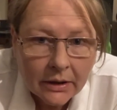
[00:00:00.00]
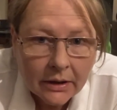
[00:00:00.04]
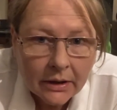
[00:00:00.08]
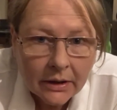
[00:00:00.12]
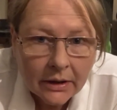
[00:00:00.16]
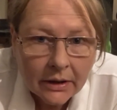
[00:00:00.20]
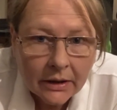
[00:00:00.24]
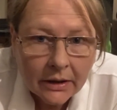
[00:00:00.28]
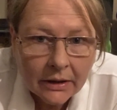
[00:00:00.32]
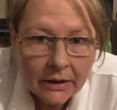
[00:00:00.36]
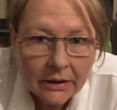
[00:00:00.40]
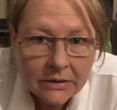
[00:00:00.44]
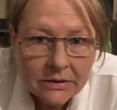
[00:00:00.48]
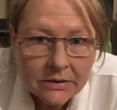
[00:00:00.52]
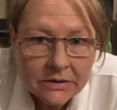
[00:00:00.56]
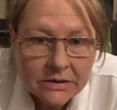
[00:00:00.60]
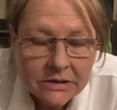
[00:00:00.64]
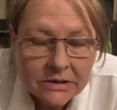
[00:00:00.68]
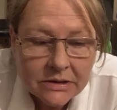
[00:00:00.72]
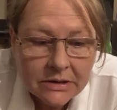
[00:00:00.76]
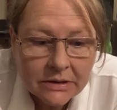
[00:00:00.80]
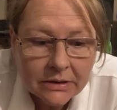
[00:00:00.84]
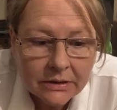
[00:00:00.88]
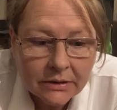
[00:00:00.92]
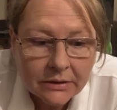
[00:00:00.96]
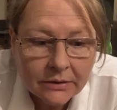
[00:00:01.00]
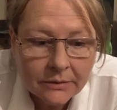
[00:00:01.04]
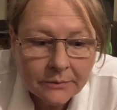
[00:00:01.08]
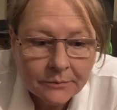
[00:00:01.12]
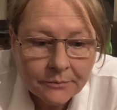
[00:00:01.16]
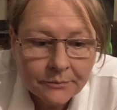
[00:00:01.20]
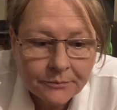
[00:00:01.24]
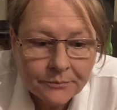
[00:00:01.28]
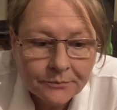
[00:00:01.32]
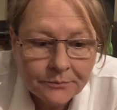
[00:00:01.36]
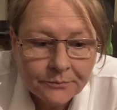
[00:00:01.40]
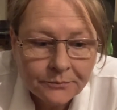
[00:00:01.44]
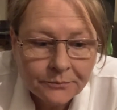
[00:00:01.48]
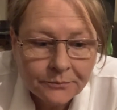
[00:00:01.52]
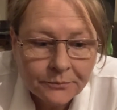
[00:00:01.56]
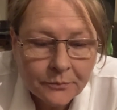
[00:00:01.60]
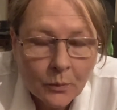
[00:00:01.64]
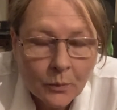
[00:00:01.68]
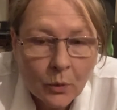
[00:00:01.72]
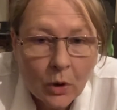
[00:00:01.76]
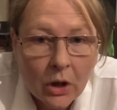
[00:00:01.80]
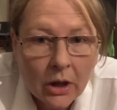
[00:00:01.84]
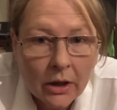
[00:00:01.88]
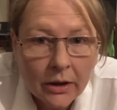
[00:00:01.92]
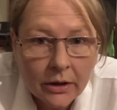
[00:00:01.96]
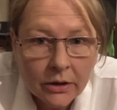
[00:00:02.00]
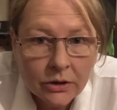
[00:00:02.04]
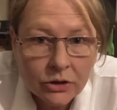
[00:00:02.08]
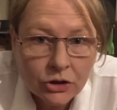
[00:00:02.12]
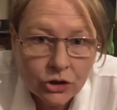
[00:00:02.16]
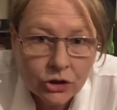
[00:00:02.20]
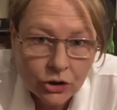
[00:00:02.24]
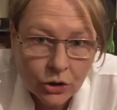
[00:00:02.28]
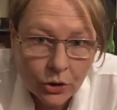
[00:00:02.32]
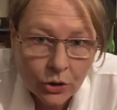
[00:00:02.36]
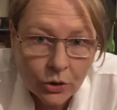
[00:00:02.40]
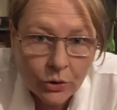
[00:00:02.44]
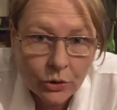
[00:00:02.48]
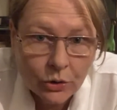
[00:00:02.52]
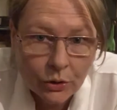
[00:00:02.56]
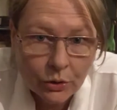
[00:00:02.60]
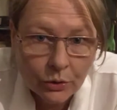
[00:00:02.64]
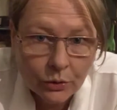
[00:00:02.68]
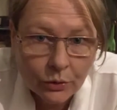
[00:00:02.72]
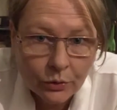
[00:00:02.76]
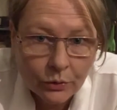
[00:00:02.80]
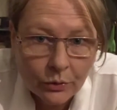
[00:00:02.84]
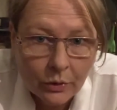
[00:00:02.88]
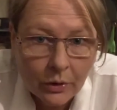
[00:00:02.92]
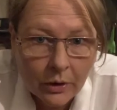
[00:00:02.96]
And while I show you,